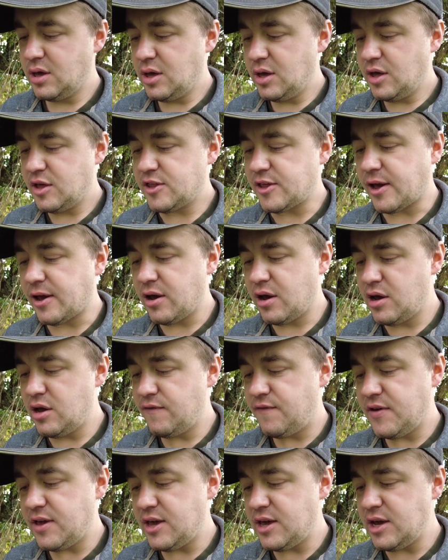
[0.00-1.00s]
So
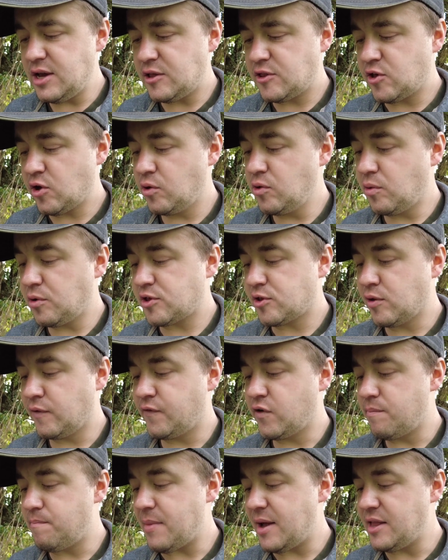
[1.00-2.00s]
the tunnel
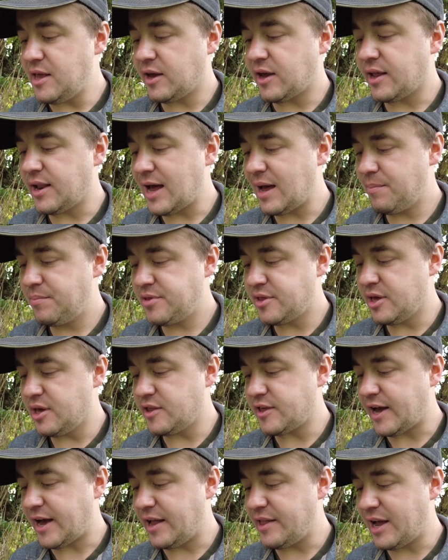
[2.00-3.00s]
suffered many
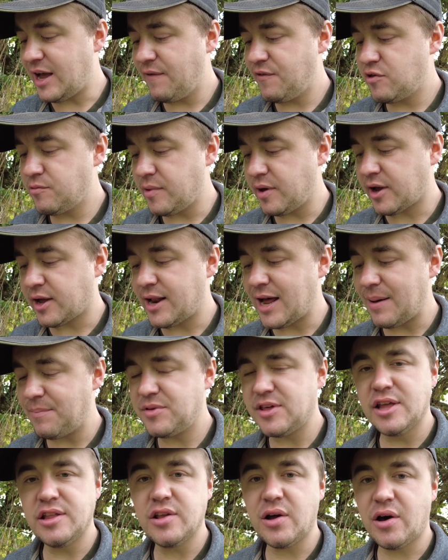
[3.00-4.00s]
collapses, and after a
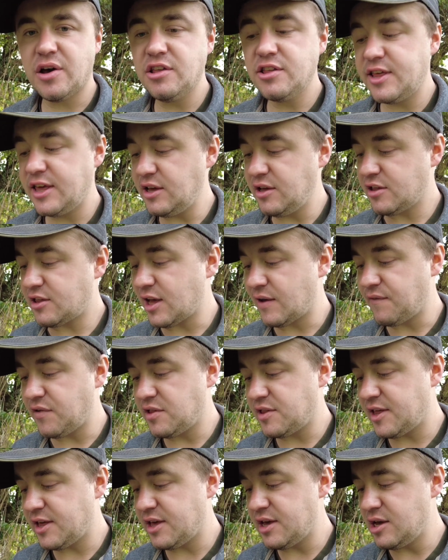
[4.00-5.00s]
collapse in
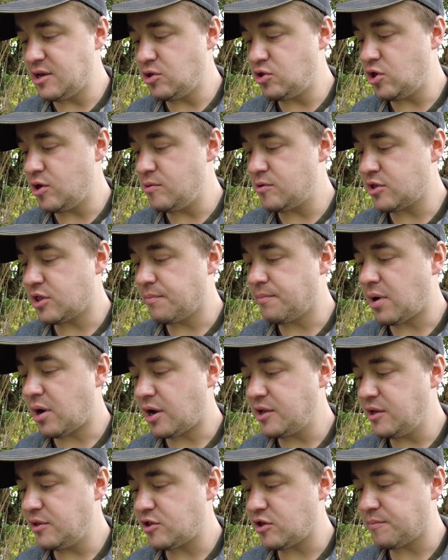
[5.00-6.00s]
1917 due to the
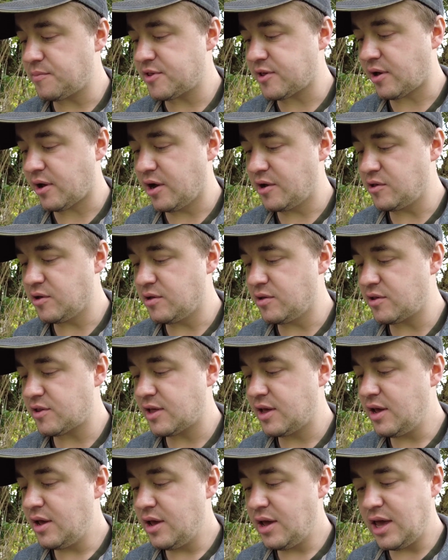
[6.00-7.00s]
mining subsidence,
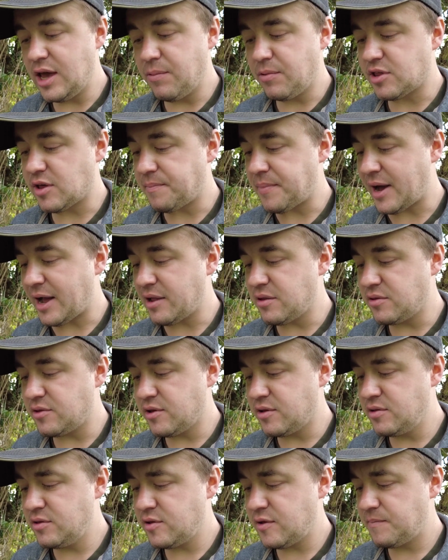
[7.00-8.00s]
it was
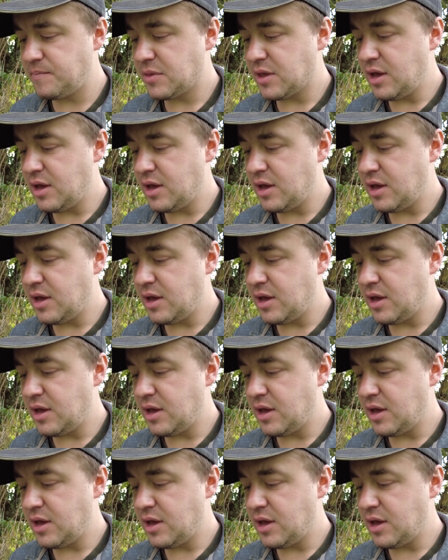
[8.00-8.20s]
abandoned.